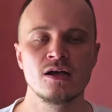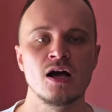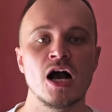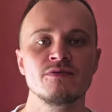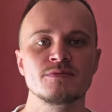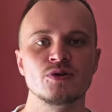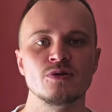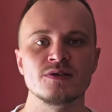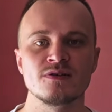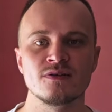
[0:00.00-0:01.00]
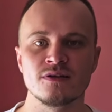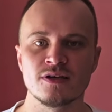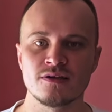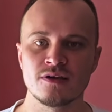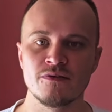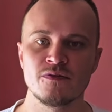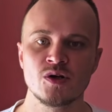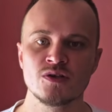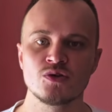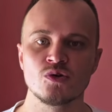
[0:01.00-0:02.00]
I was promised that if
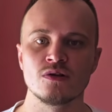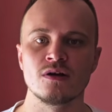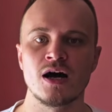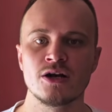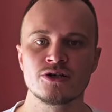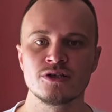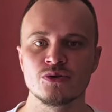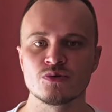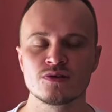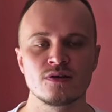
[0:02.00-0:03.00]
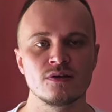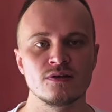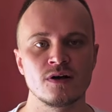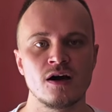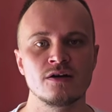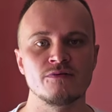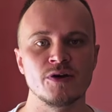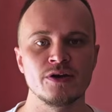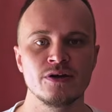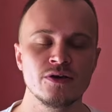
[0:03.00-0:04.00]
I install Arch Linux the hard
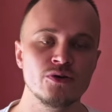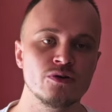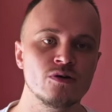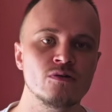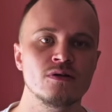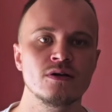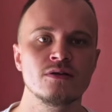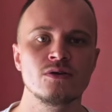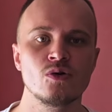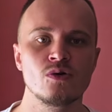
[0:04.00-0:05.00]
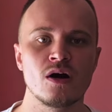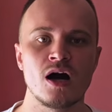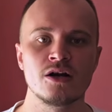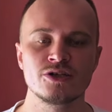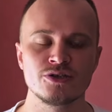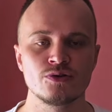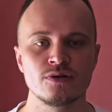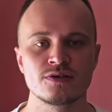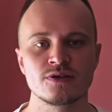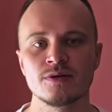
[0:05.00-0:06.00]
way, no Arch
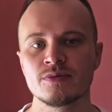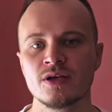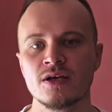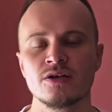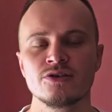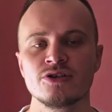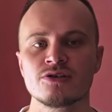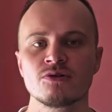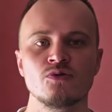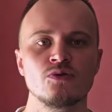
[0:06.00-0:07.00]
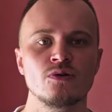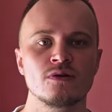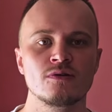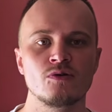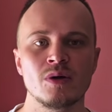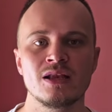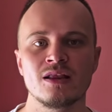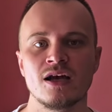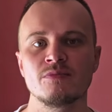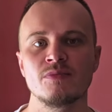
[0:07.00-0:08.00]
install script, just the good old command
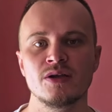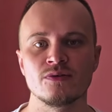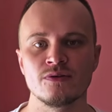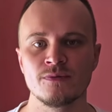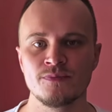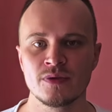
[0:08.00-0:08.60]
line method,